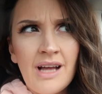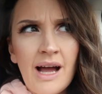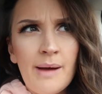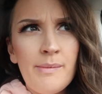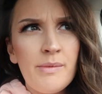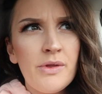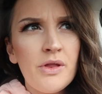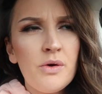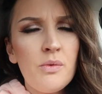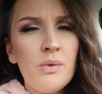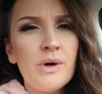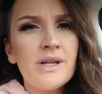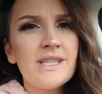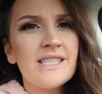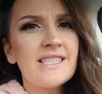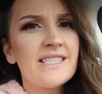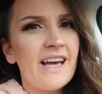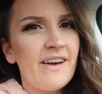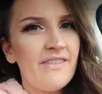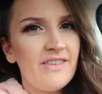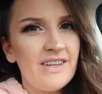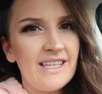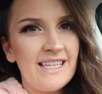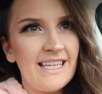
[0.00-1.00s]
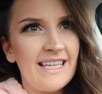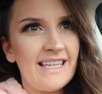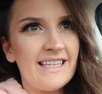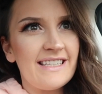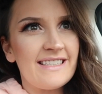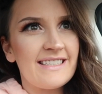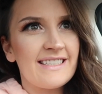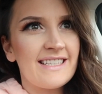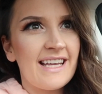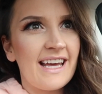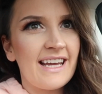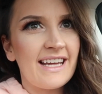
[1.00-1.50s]
I'm in the
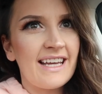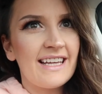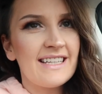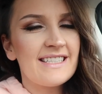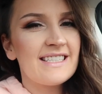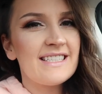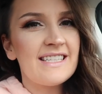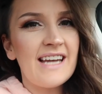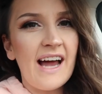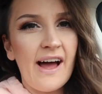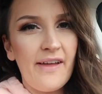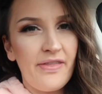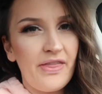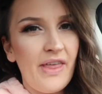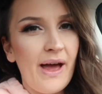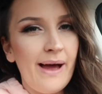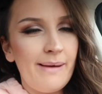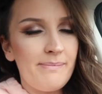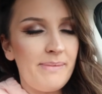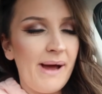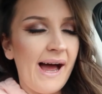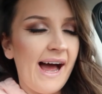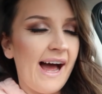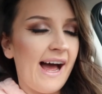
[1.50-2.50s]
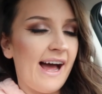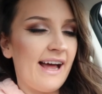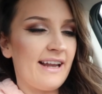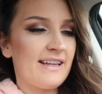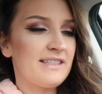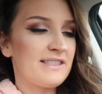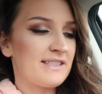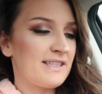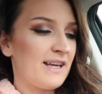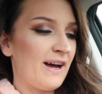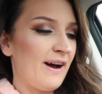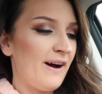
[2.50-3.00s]
170s, like it's not that
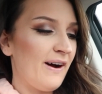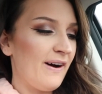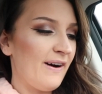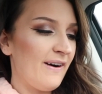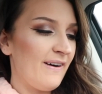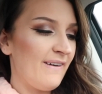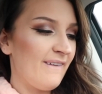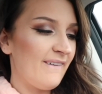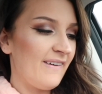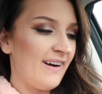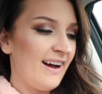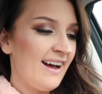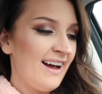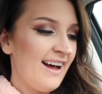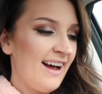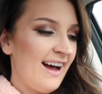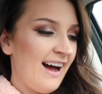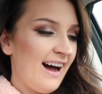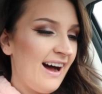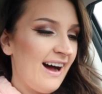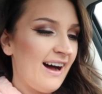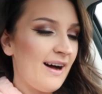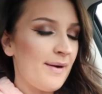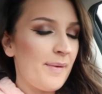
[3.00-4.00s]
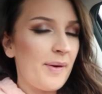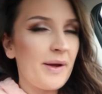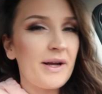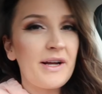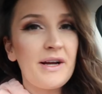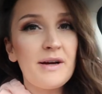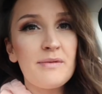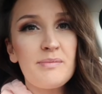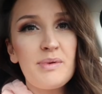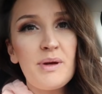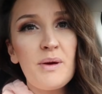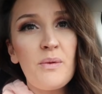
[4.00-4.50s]
bad. So it
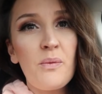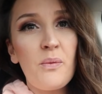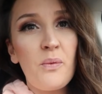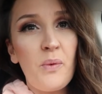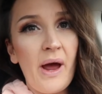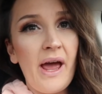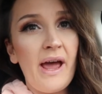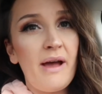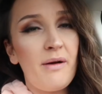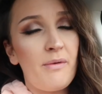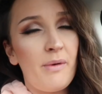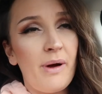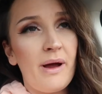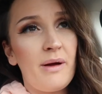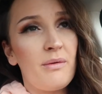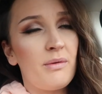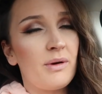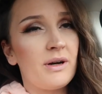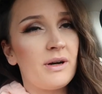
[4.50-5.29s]
could be way, way